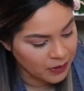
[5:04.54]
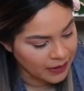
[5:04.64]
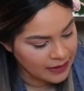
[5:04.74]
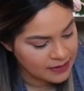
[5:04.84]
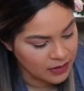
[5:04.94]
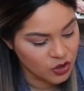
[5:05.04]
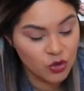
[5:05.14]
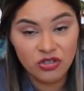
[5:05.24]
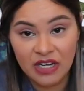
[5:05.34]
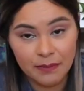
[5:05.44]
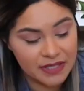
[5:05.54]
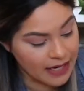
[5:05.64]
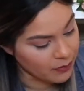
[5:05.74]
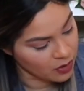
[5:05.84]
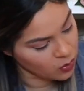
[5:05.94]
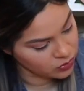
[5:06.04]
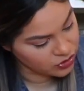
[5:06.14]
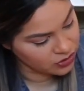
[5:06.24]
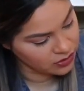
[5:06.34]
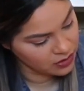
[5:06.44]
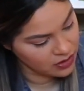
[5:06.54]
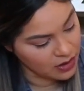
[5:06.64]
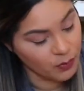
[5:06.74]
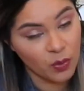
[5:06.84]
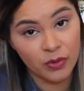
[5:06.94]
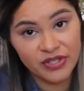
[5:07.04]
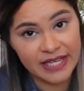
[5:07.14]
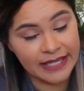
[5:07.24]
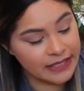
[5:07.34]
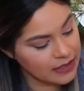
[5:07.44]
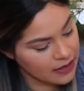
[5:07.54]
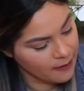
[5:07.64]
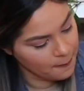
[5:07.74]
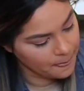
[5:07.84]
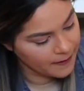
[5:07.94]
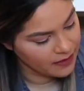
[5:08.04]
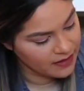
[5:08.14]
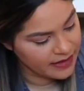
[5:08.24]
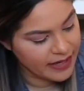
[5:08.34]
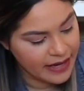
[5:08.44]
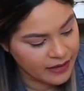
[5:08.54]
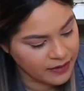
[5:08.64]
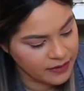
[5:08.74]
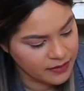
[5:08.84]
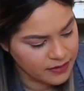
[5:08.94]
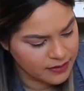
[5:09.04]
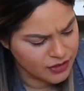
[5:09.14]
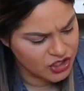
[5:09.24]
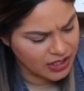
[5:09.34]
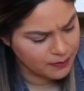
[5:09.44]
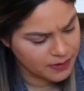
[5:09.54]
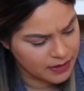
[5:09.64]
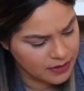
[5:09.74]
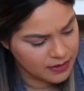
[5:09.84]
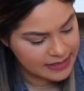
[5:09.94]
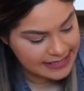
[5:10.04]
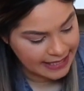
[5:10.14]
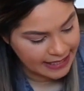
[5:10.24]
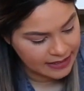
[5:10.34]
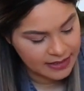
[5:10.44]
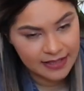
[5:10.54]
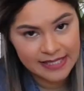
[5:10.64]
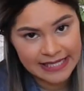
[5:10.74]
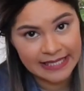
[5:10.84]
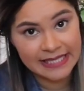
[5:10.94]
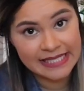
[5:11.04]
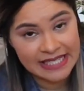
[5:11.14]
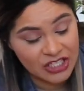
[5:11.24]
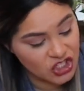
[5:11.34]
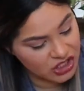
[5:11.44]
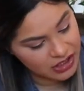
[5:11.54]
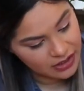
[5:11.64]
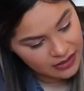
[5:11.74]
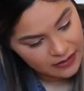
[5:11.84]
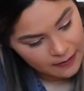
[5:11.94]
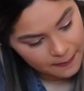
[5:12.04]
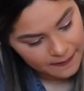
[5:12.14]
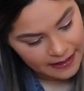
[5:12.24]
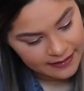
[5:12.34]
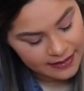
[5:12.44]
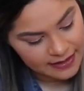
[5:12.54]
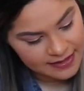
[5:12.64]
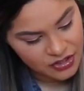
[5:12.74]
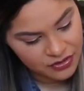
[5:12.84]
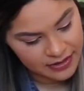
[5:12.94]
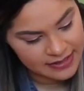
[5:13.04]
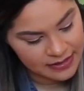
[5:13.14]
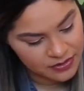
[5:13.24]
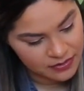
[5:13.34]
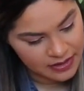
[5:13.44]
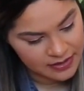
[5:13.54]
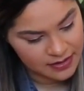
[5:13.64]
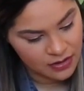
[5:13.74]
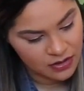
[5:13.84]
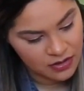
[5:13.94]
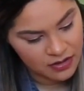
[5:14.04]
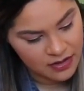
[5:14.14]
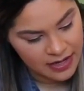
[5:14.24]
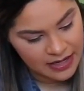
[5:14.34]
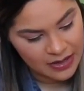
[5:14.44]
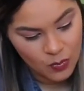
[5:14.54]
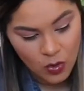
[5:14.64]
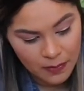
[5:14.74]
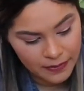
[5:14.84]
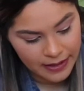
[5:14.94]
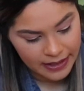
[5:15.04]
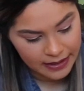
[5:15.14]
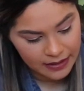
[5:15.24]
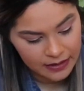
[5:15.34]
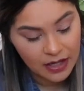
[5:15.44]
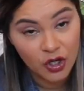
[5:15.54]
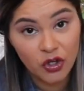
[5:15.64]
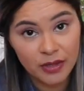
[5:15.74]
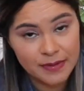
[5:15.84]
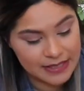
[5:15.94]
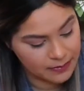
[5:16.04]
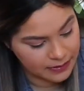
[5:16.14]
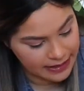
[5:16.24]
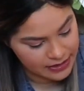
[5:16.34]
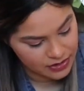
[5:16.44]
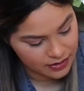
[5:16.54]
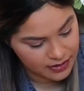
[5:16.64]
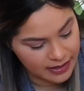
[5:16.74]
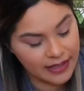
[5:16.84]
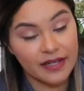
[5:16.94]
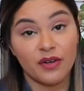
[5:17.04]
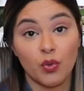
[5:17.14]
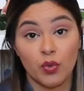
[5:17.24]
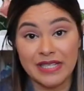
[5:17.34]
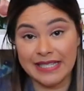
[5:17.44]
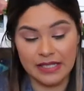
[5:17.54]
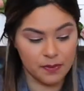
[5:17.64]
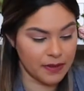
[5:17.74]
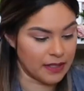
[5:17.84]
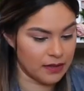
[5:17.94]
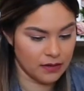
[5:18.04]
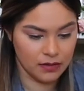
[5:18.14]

base, a U-shaped camera holder, a mobile stand, the L-shaped stand and a stand extension. And then additional accessories are a wall plug, a crib stabilizer, and a reset pin.